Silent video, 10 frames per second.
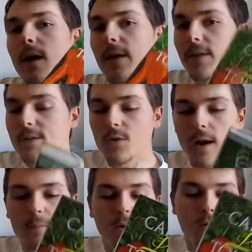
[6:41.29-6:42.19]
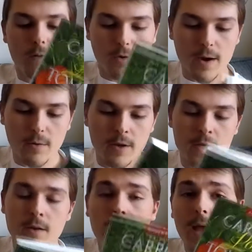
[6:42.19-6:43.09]
I think it's a great book, great
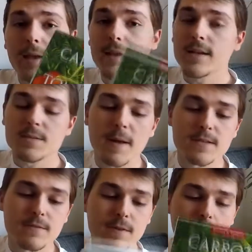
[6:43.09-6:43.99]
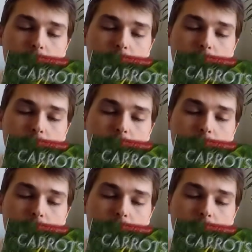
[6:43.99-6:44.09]
read, and inexpensive.